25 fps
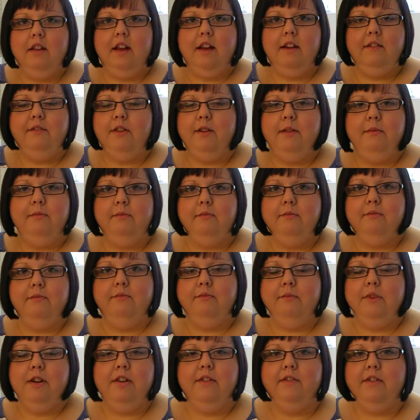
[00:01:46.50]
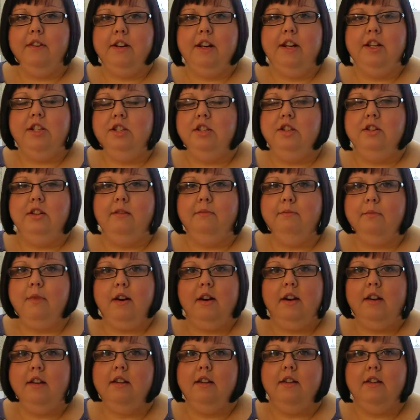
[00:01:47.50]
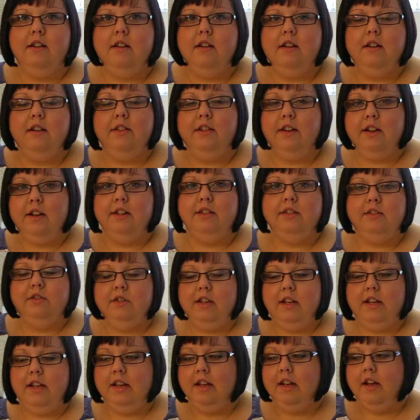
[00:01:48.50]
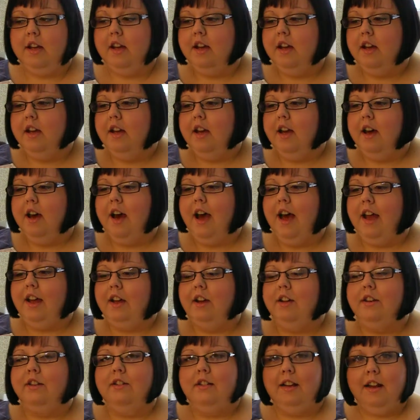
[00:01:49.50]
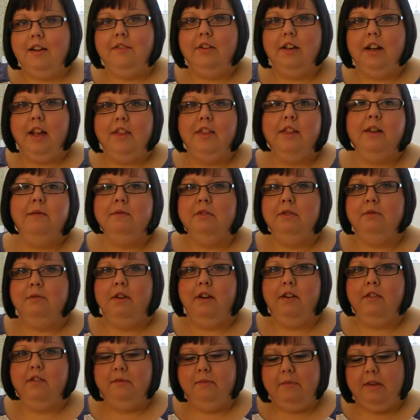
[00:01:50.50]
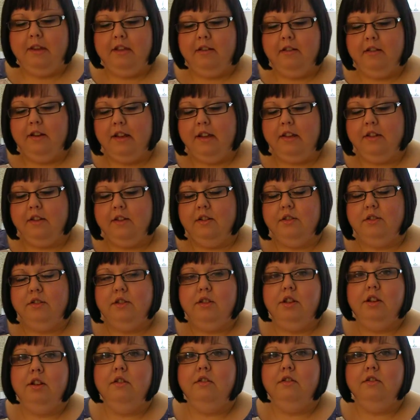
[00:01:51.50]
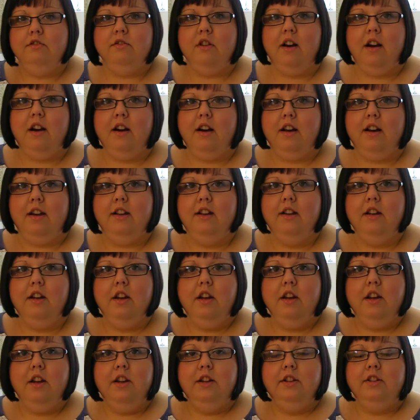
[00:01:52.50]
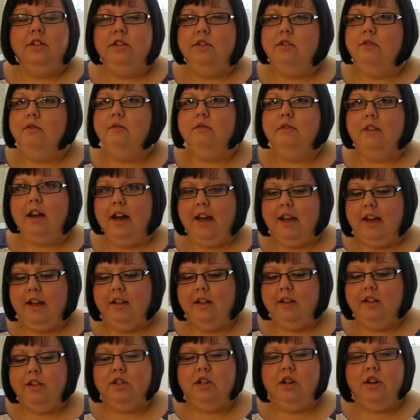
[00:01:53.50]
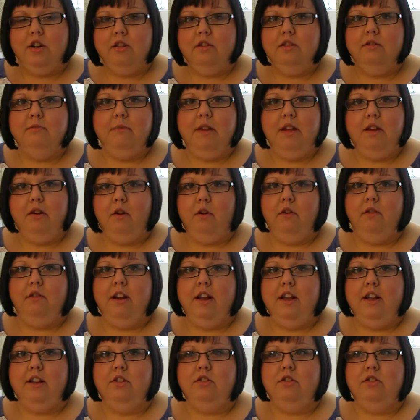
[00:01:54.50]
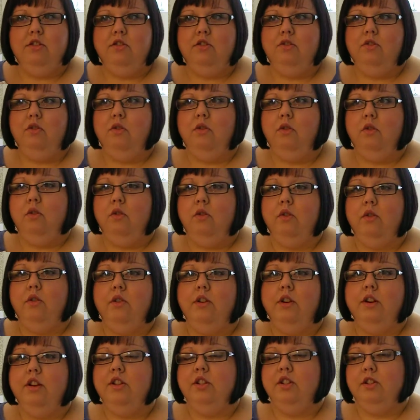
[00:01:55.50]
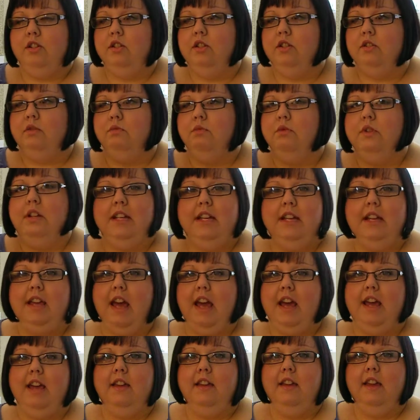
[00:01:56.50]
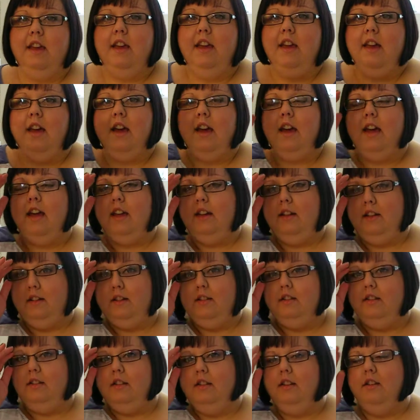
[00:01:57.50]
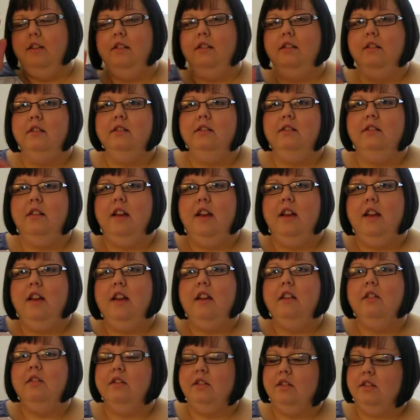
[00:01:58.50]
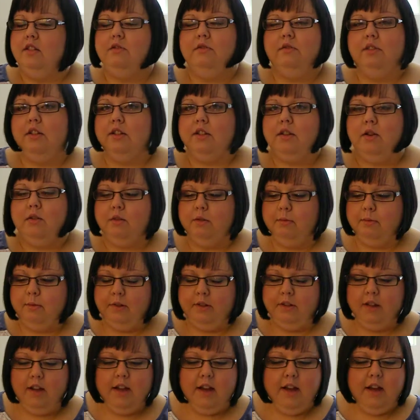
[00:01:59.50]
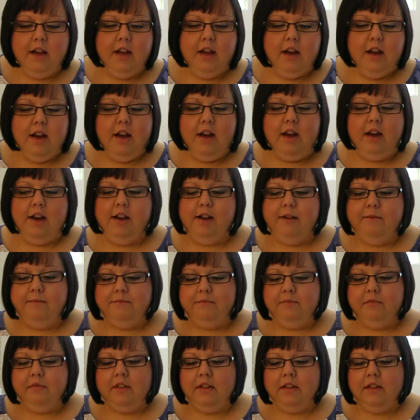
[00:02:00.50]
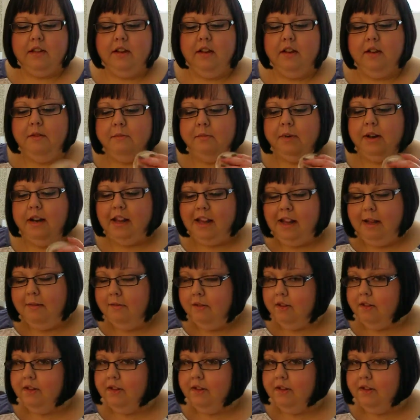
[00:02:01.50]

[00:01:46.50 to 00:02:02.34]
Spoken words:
mineral foundation you can buy on the high street. I could never get them to work for me. They're either too dry, too light, turned me orange, or just looks really cakey and just looks horrible. But I came